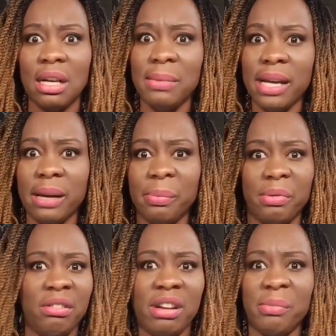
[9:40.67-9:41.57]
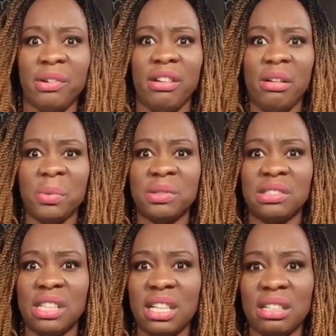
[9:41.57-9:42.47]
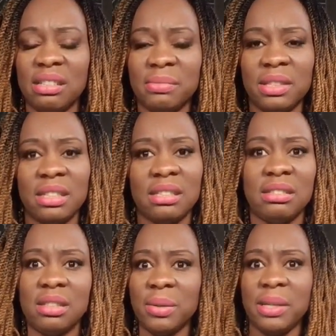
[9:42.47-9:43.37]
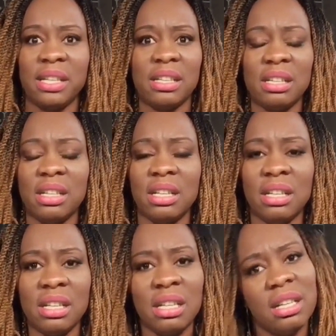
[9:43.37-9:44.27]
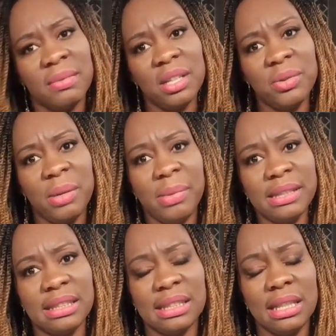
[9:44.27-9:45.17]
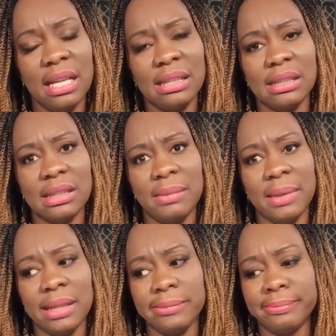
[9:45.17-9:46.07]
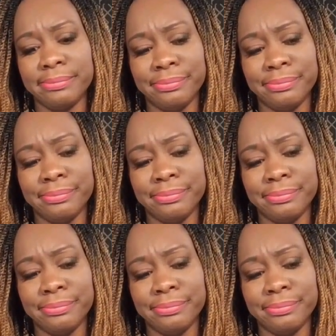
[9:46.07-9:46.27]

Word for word: I'm like a programmer almost. Like I'm not doing, I'm not doing business analysis, am I?